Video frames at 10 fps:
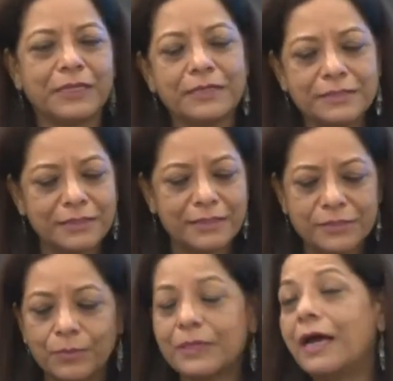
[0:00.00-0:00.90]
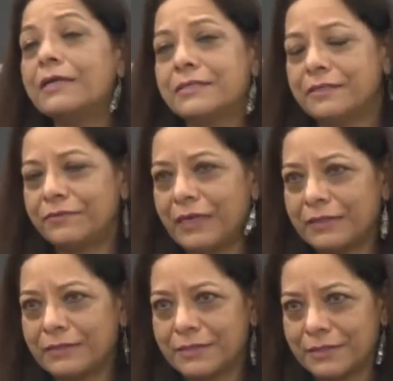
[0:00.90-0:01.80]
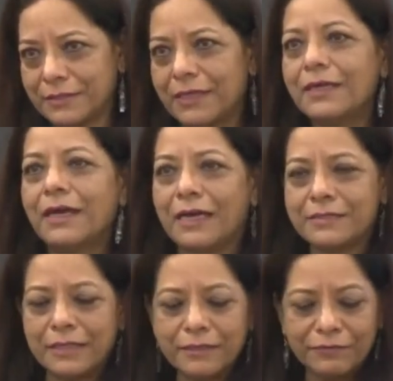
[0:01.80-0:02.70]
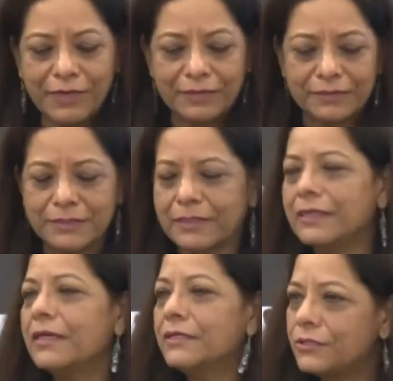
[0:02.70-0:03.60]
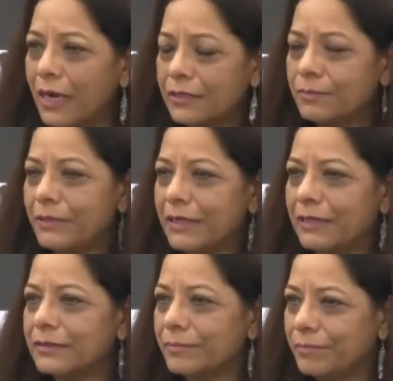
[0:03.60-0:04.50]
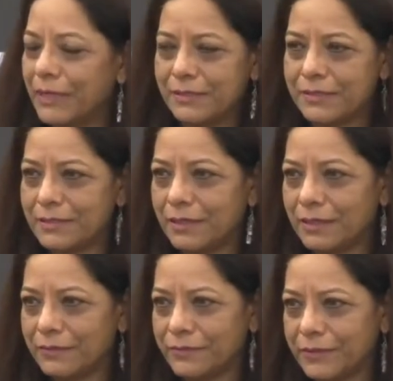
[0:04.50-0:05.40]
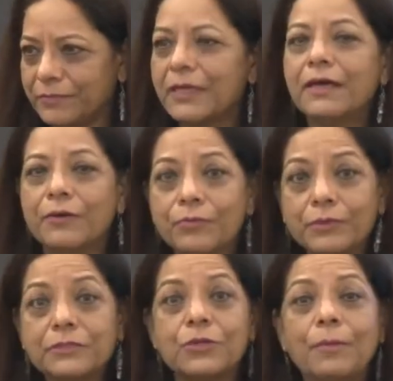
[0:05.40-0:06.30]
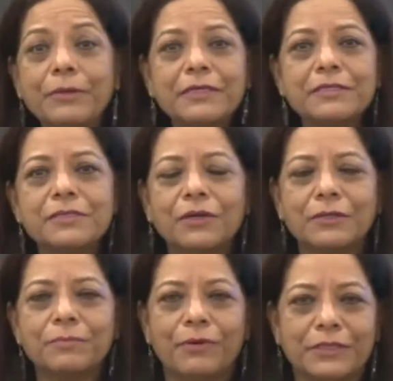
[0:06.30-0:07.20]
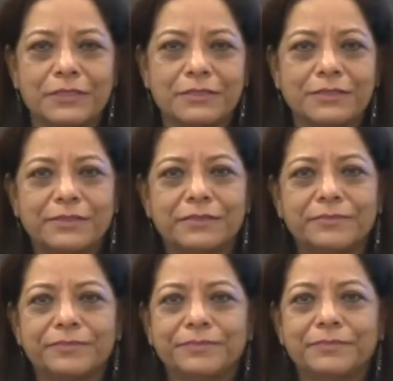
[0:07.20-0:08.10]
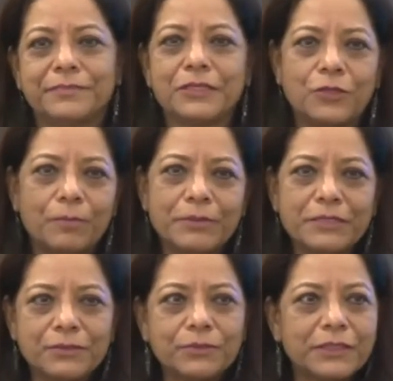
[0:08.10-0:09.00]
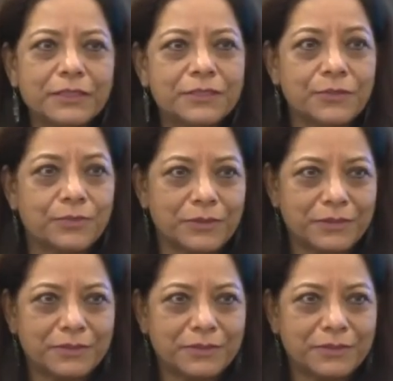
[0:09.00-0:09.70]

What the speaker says: That is at least what I tell the faculty. I tell the faculty, try to bring out the best in all of them. The topic is not important. The topic is only a tool.